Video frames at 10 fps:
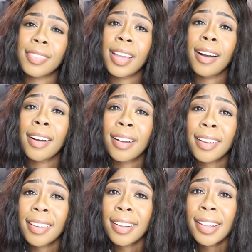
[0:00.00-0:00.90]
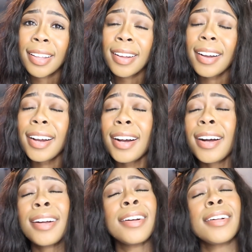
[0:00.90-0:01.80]
Ugh.
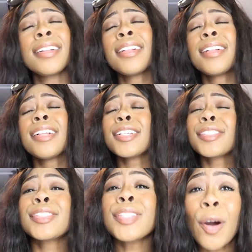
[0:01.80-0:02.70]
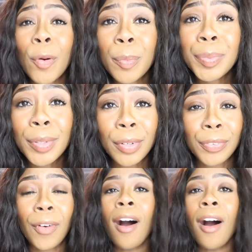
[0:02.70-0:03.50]
Ugh. So beautiful.